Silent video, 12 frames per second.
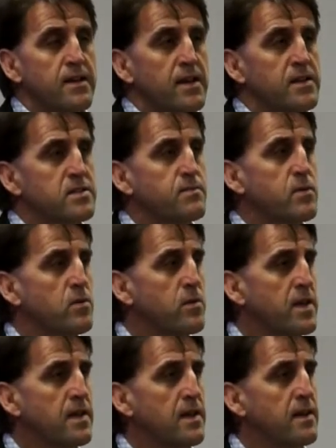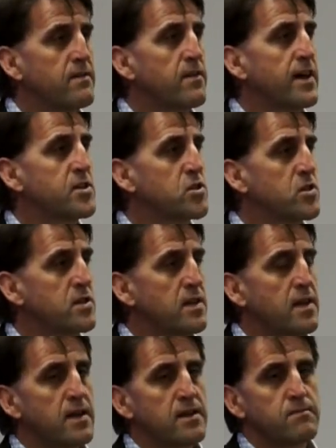in supporting innovation
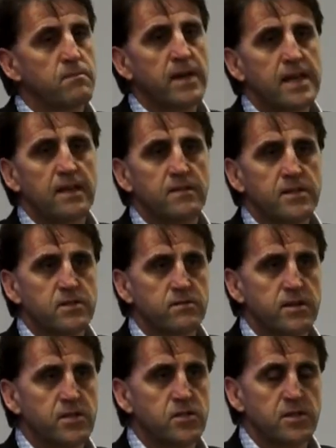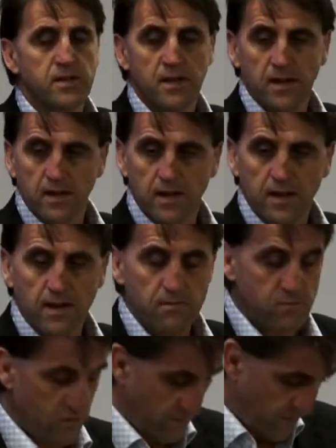and making this region
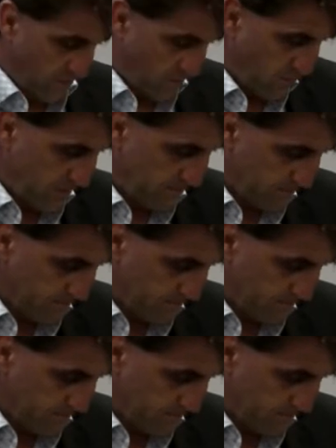move forward.